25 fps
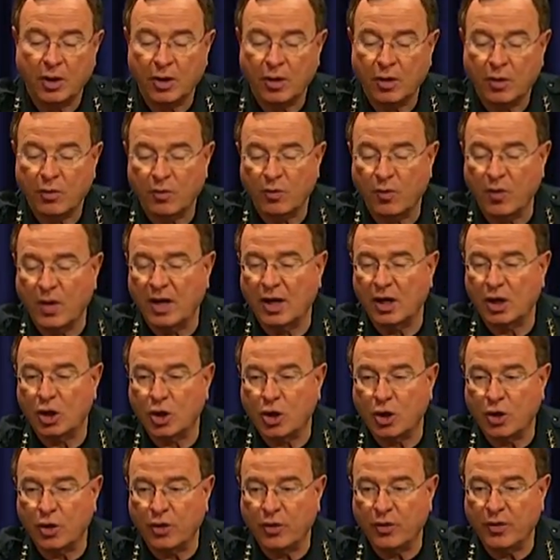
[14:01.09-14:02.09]
Ronald
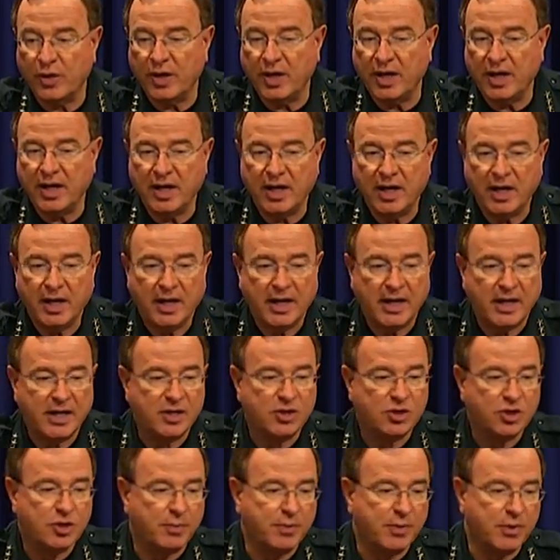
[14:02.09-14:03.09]
Curry is
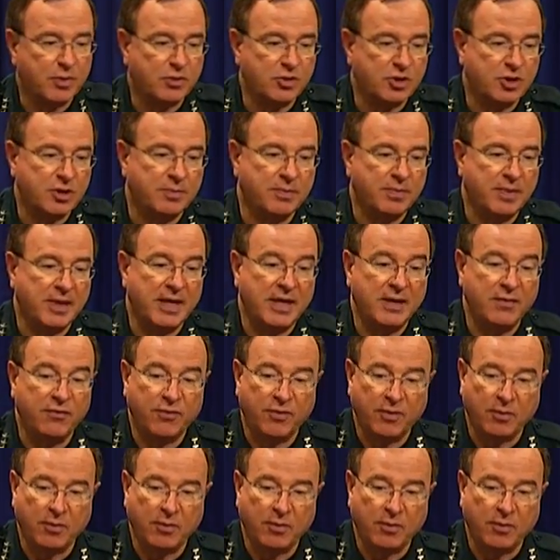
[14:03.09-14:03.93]
supposed to be from